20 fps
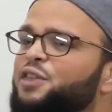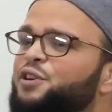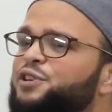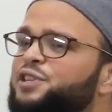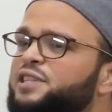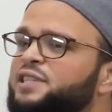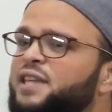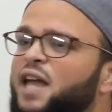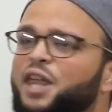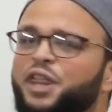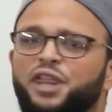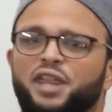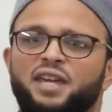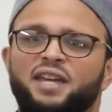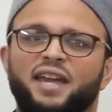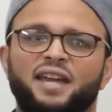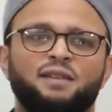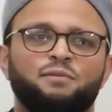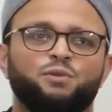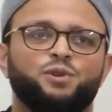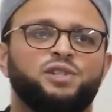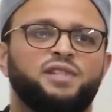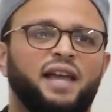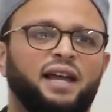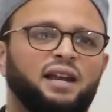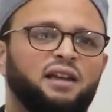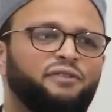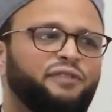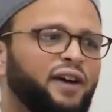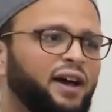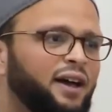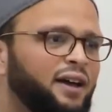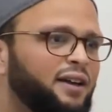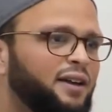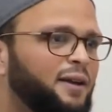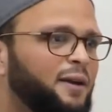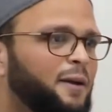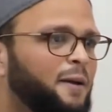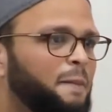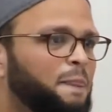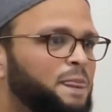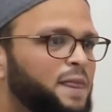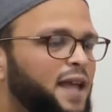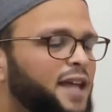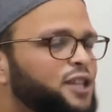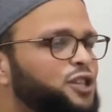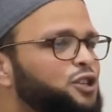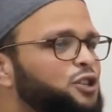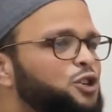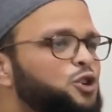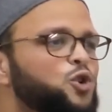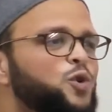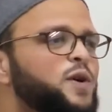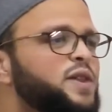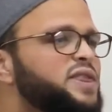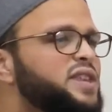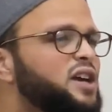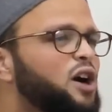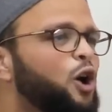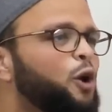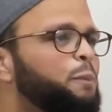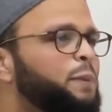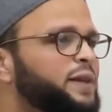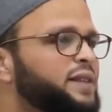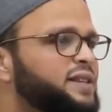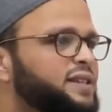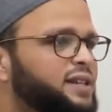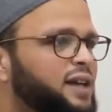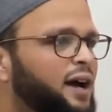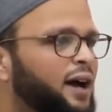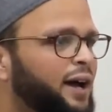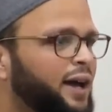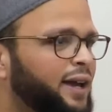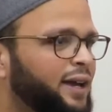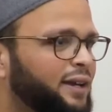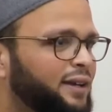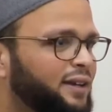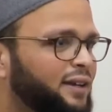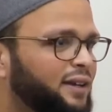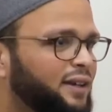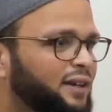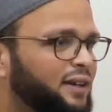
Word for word: there's nothing in Muzdalifah. It's you in the open sky.